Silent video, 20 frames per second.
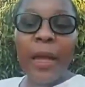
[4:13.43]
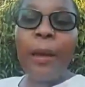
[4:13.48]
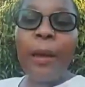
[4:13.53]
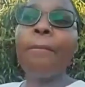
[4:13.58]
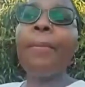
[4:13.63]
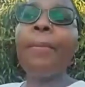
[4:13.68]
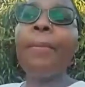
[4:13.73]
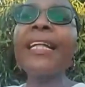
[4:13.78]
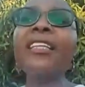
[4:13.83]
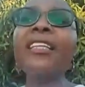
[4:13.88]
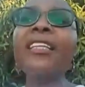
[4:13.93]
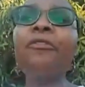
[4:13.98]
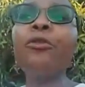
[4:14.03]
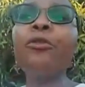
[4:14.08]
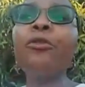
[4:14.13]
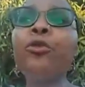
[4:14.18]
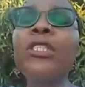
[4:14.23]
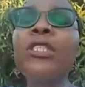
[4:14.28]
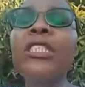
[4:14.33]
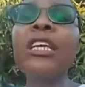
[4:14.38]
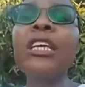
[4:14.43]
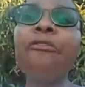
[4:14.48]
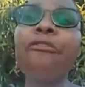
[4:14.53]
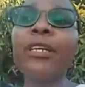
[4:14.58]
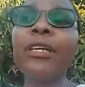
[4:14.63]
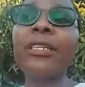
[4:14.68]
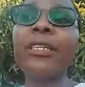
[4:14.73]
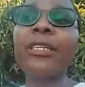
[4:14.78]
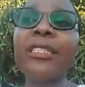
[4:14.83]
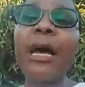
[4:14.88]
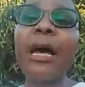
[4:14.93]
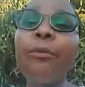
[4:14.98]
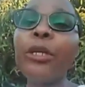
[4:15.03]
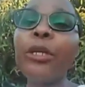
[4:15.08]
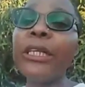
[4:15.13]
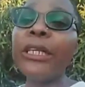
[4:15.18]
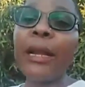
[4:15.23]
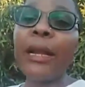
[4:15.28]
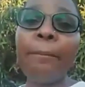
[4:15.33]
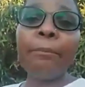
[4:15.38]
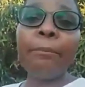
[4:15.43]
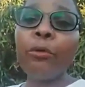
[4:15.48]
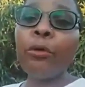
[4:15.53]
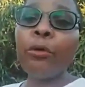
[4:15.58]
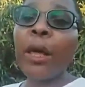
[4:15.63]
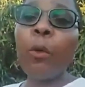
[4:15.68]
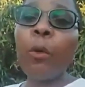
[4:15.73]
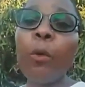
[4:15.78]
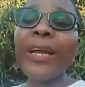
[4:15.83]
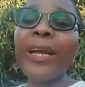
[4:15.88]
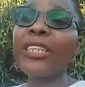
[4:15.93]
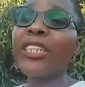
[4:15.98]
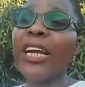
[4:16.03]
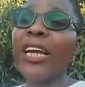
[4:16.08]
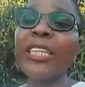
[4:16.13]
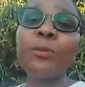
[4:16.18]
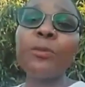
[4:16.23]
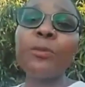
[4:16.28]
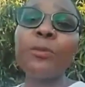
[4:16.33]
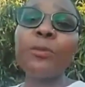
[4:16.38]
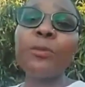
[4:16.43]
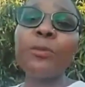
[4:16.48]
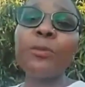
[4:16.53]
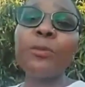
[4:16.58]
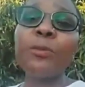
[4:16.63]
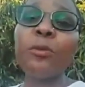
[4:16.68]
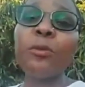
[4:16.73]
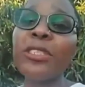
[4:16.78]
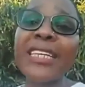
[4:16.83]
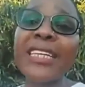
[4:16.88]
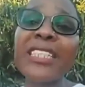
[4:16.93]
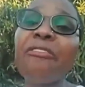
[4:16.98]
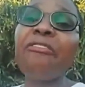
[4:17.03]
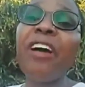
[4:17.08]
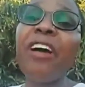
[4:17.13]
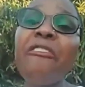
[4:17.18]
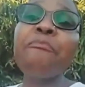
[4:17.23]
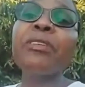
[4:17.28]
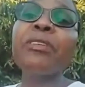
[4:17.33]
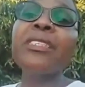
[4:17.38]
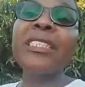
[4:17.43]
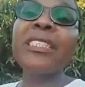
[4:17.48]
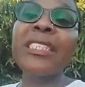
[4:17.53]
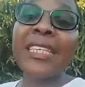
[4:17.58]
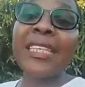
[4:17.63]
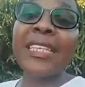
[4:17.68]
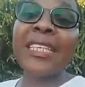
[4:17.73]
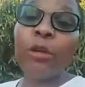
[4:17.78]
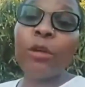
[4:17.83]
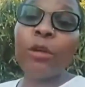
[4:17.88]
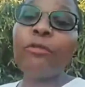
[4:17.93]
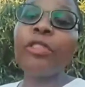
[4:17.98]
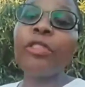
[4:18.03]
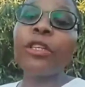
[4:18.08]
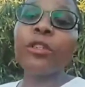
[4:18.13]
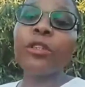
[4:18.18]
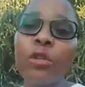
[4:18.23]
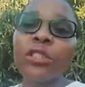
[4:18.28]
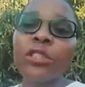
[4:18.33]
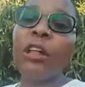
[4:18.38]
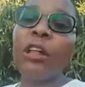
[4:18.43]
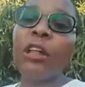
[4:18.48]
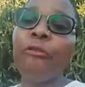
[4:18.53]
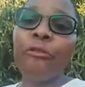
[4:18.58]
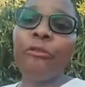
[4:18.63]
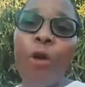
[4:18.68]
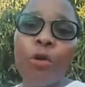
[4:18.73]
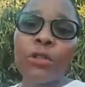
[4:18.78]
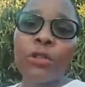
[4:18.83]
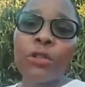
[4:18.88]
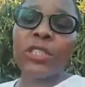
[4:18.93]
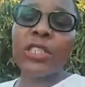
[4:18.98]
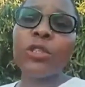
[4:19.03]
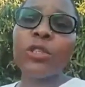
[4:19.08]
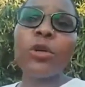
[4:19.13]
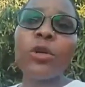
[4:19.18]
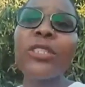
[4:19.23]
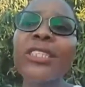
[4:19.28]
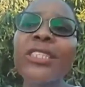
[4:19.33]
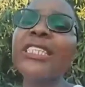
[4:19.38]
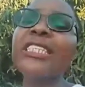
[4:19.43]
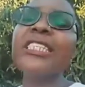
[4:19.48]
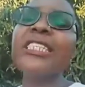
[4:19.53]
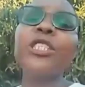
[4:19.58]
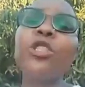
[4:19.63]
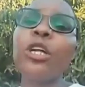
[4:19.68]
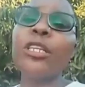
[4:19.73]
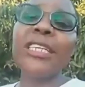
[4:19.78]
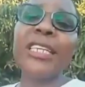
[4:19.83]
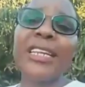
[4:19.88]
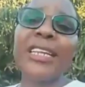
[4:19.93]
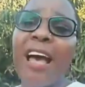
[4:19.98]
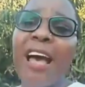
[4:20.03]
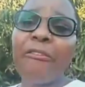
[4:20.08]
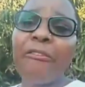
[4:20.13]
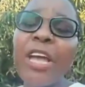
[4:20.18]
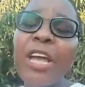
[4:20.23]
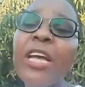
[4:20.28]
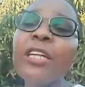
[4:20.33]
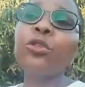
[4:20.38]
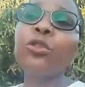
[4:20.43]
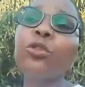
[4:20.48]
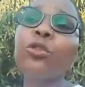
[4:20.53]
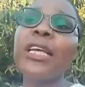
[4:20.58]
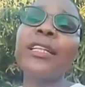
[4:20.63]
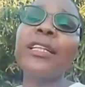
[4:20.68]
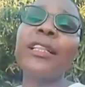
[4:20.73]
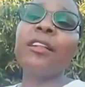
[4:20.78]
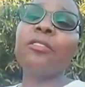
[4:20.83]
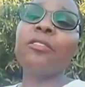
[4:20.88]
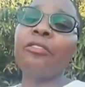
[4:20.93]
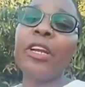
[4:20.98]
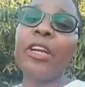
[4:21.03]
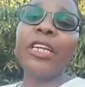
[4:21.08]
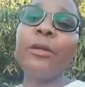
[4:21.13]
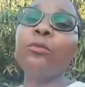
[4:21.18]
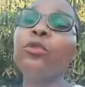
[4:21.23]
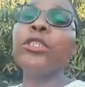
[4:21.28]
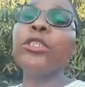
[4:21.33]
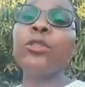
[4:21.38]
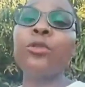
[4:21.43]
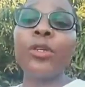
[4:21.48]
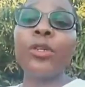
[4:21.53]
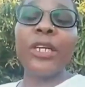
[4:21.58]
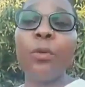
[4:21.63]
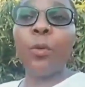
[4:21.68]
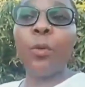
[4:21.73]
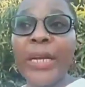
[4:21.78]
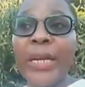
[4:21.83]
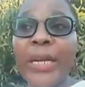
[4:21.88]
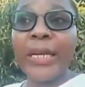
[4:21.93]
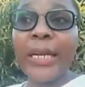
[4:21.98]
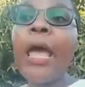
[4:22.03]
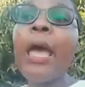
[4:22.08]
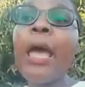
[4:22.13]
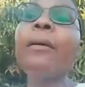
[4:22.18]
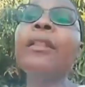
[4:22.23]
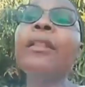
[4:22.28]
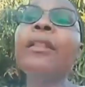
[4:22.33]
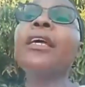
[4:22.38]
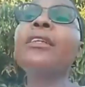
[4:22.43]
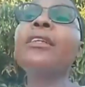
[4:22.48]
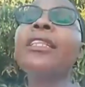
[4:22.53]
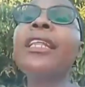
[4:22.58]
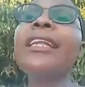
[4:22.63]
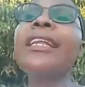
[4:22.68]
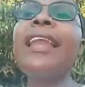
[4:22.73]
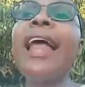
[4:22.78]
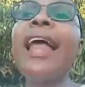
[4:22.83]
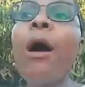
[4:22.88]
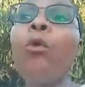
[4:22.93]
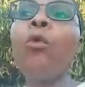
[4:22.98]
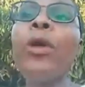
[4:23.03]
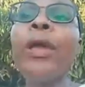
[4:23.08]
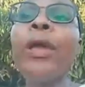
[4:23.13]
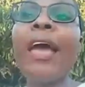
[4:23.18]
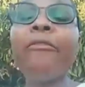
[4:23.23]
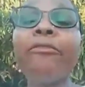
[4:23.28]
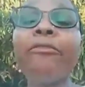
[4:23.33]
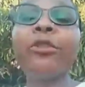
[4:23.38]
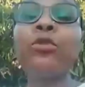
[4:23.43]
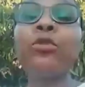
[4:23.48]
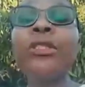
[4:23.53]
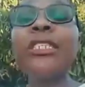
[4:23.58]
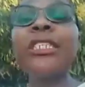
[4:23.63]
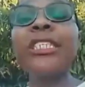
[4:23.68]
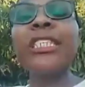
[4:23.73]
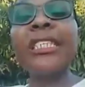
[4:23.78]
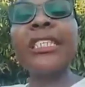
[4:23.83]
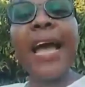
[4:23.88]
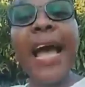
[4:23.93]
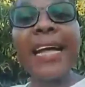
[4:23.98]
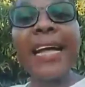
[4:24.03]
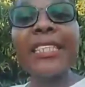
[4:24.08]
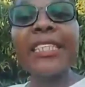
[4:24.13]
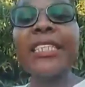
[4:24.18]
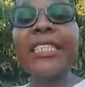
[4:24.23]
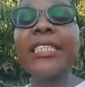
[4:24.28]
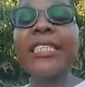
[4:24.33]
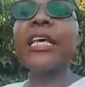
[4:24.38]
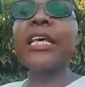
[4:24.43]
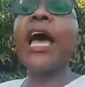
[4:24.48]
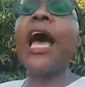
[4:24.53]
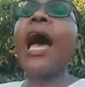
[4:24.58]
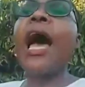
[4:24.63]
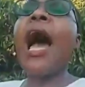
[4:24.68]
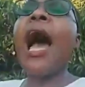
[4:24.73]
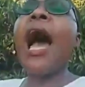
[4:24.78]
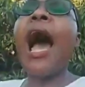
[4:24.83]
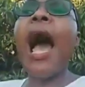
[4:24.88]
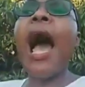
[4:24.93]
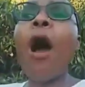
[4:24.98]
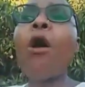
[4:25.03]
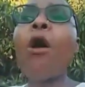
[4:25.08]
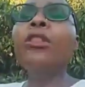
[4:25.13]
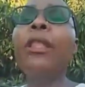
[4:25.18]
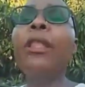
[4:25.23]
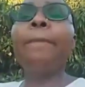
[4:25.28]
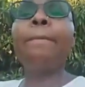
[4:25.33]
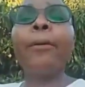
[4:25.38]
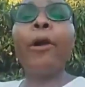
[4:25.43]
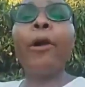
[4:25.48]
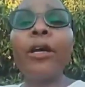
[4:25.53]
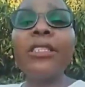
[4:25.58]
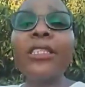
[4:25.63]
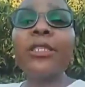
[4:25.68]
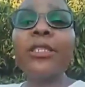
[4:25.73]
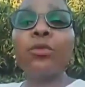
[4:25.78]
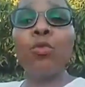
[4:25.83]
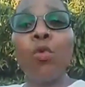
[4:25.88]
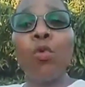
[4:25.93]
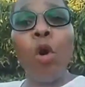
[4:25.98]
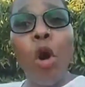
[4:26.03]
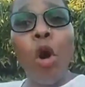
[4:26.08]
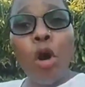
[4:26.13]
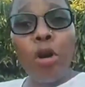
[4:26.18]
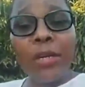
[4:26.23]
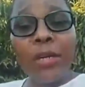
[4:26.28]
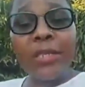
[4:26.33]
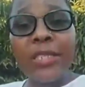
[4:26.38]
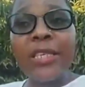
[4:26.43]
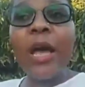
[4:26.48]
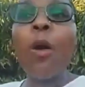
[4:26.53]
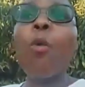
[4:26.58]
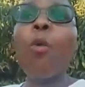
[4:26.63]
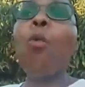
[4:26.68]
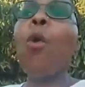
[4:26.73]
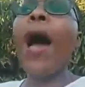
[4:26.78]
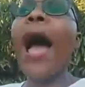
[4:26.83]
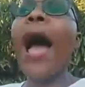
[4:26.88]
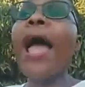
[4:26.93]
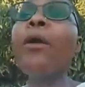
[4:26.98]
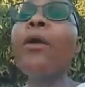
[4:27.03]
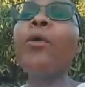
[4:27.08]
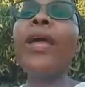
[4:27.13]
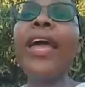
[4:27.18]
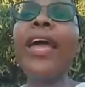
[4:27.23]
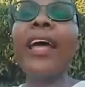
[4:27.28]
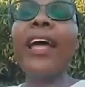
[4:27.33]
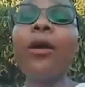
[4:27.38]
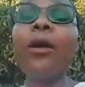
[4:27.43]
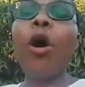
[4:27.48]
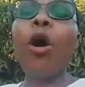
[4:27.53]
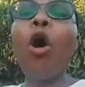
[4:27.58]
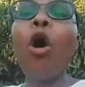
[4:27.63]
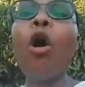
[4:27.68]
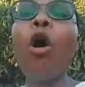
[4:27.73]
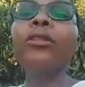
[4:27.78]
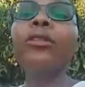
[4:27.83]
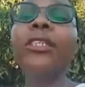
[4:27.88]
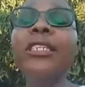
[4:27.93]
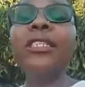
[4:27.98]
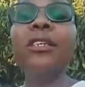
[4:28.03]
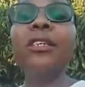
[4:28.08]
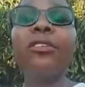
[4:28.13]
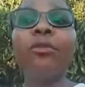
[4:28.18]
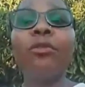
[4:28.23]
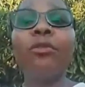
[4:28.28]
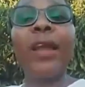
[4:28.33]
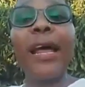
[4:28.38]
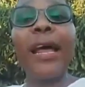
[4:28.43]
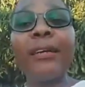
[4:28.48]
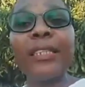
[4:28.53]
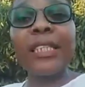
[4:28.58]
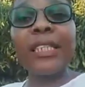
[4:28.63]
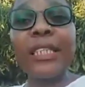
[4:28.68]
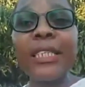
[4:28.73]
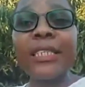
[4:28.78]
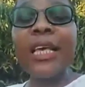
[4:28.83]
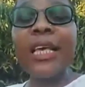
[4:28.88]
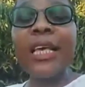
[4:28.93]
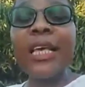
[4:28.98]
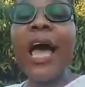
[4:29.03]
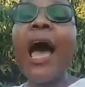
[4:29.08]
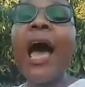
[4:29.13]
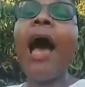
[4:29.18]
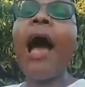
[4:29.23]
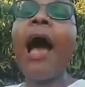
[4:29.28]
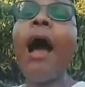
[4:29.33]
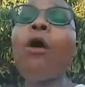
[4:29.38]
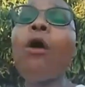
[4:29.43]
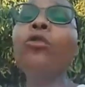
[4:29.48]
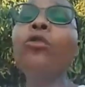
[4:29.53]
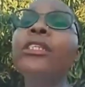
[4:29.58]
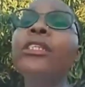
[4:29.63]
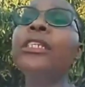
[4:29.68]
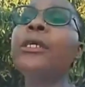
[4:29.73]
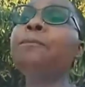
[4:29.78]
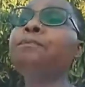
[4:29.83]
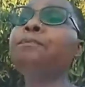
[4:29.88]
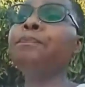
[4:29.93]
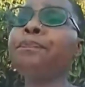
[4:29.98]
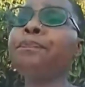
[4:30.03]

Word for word: But if you see, for example, in Nampula, where just processed 5% of the total vote, so this is not enough to say that Frelimo is really winning. But now we have to discuss is how the process was, why we had all these irregularities, how the